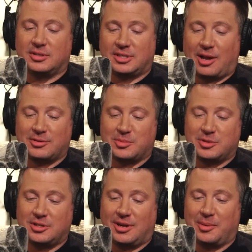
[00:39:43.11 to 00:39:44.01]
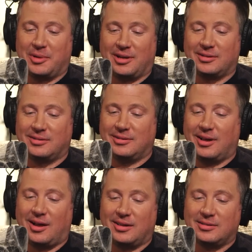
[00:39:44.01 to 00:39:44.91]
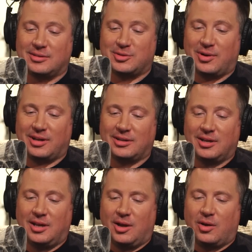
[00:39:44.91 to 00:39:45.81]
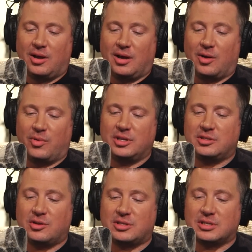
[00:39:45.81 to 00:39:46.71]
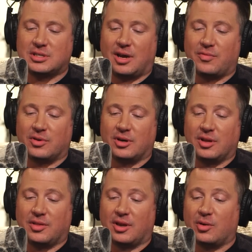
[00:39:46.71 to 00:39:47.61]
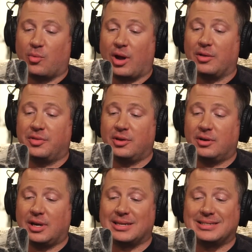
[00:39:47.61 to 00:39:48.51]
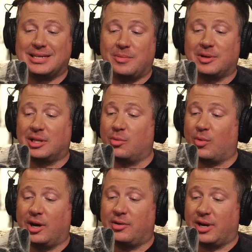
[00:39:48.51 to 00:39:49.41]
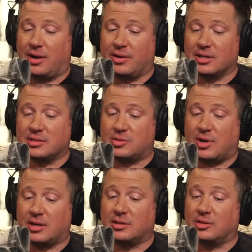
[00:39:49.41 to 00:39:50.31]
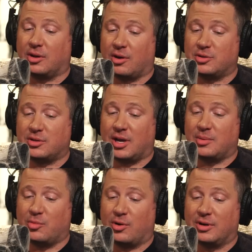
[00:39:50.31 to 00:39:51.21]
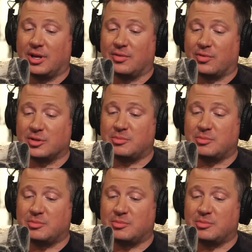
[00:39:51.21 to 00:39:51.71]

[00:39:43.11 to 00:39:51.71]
shout some shit at me uh, in Detroit. Uh, research discovered that wealthier and typically whiter areas attract a larger and more diverse